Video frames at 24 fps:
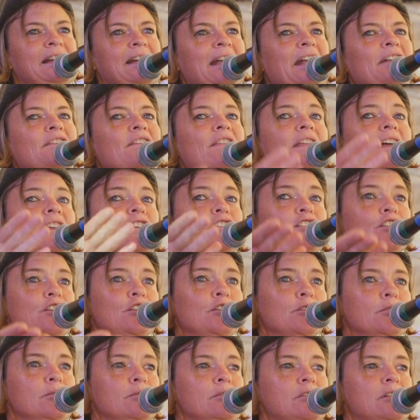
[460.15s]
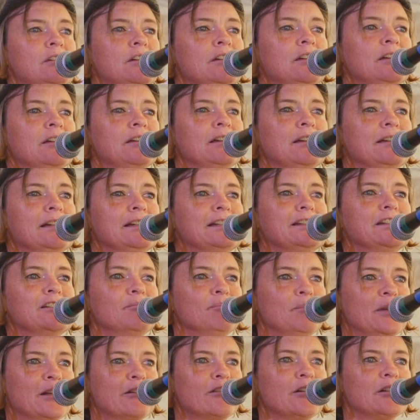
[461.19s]
It's then you, in the
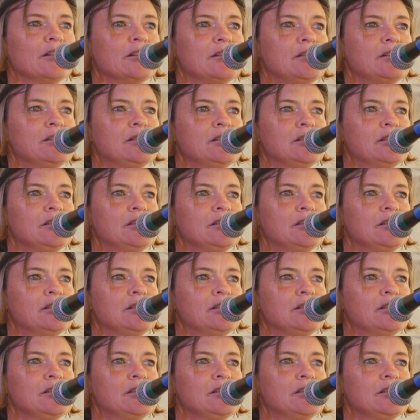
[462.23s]
mirror,